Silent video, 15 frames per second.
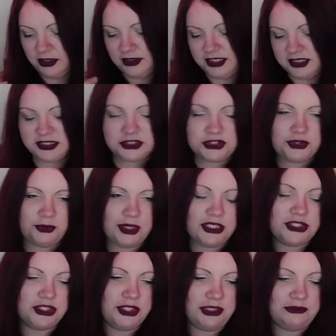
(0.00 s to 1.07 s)
This
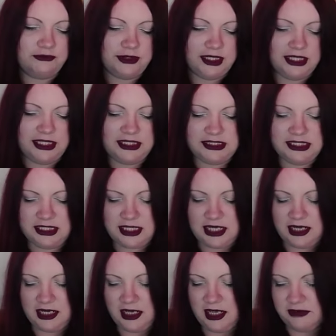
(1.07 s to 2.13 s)
situation really did,
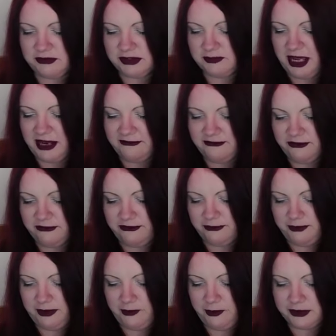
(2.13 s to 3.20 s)
it was painful
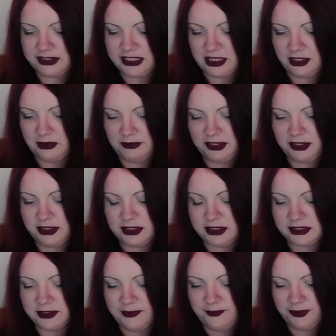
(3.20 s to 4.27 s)
for me in one second,
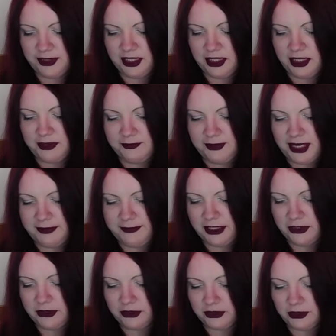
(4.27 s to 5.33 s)
because it made
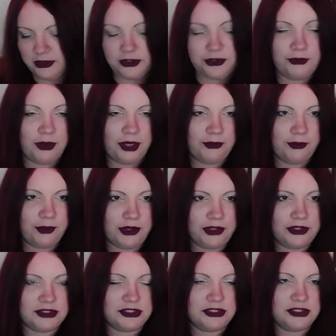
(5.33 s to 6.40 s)
me look at who I
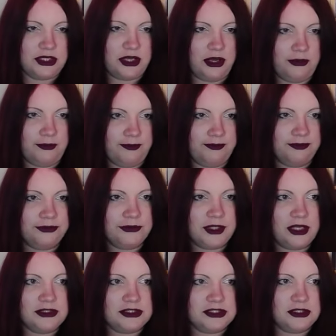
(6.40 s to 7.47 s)
was
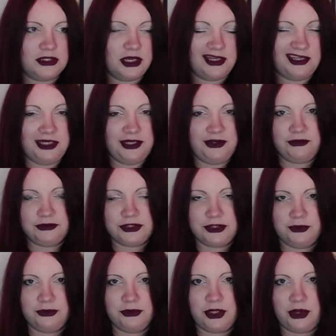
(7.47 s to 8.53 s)
a year or
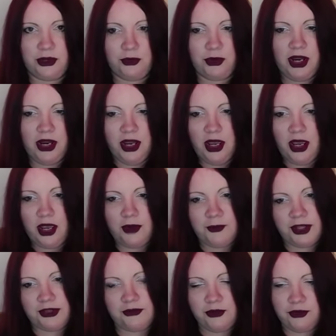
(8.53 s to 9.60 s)
two ago,
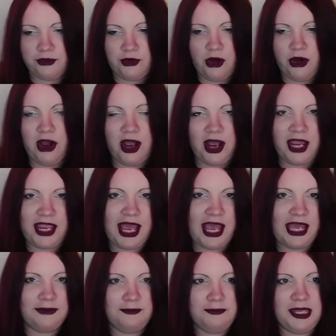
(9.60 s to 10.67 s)
and whether or not I
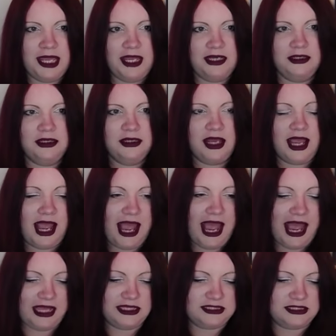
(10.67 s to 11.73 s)
had been
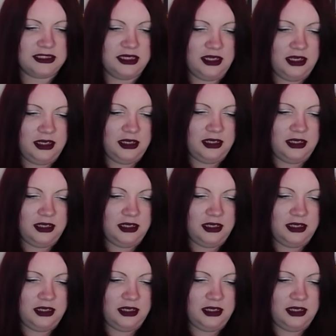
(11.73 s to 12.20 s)
as